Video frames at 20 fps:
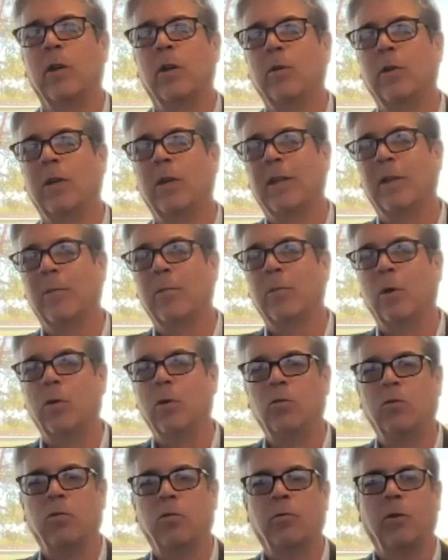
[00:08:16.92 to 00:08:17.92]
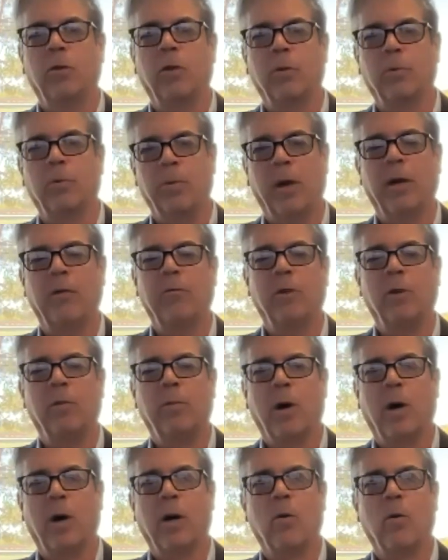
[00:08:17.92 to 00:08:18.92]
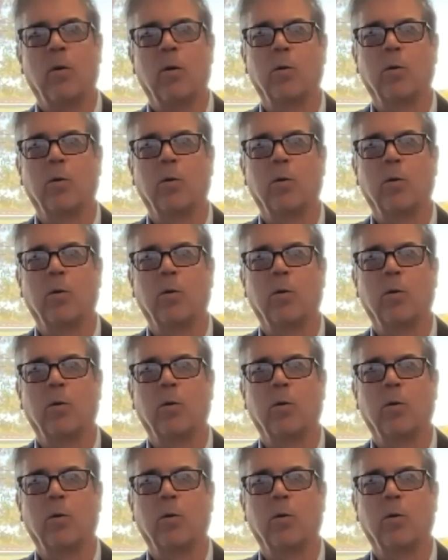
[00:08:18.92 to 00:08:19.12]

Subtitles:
get the most for your bang for your buck,